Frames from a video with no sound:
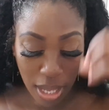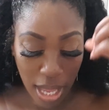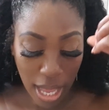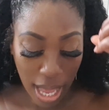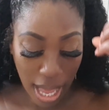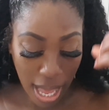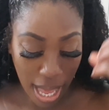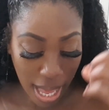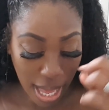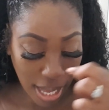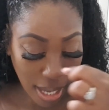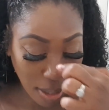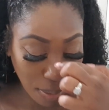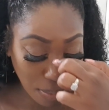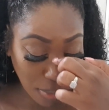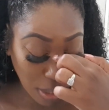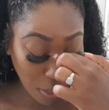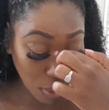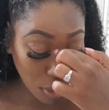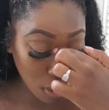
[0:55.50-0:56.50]

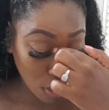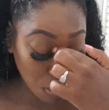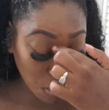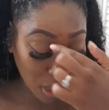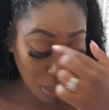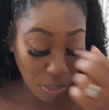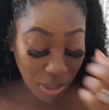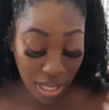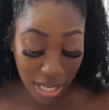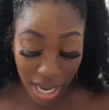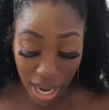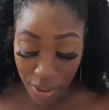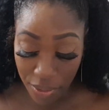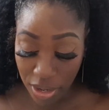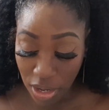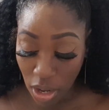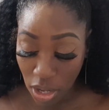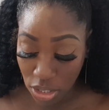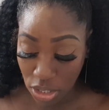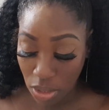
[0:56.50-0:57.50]
that we
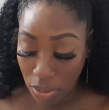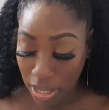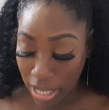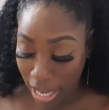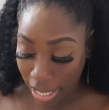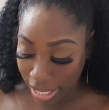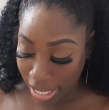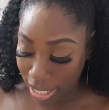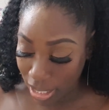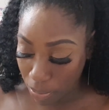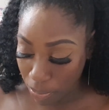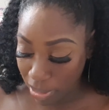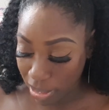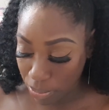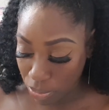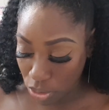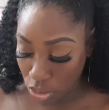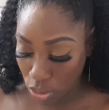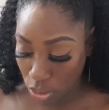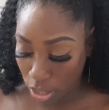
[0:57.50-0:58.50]
carry also at Eye Candy
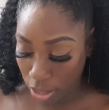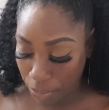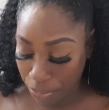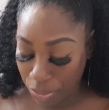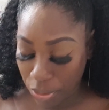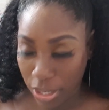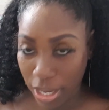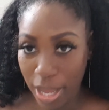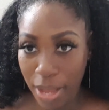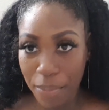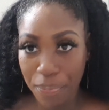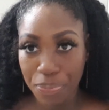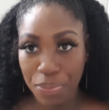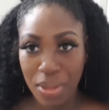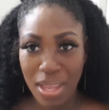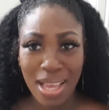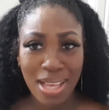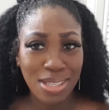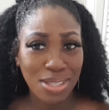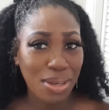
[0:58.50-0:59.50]
Makeup Store. Okay,
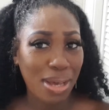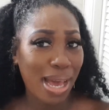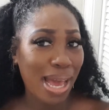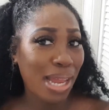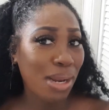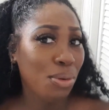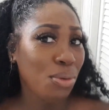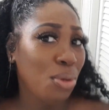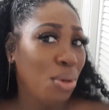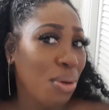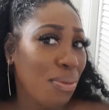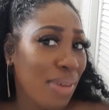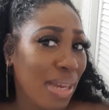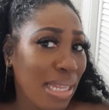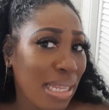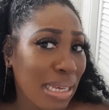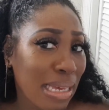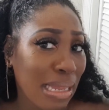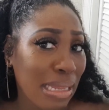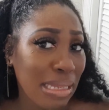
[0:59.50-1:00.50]
so I don't know if I
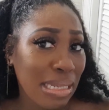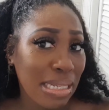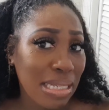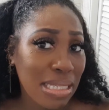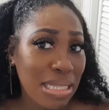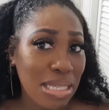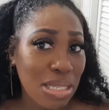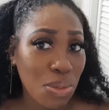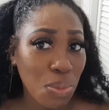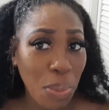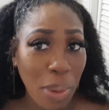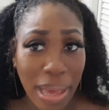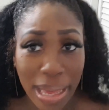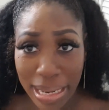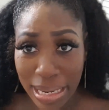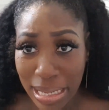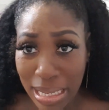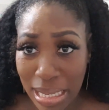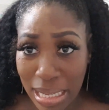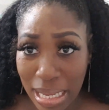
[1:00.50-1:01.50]
look a little
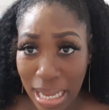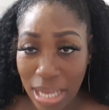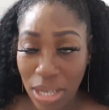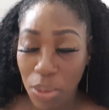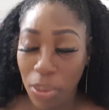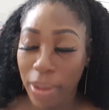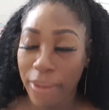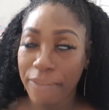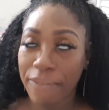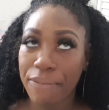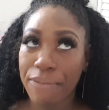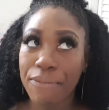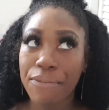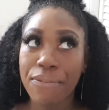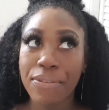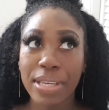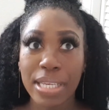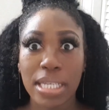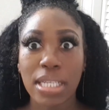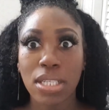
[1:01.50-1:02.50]
sweaty. I know I
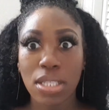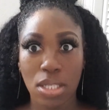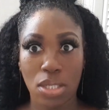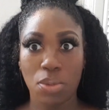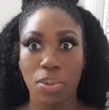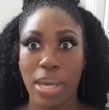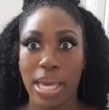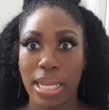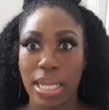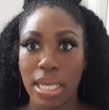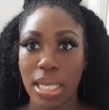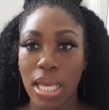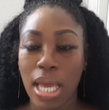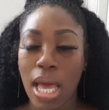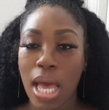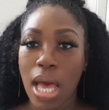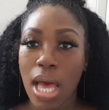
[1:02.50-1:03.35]
feel sweaty.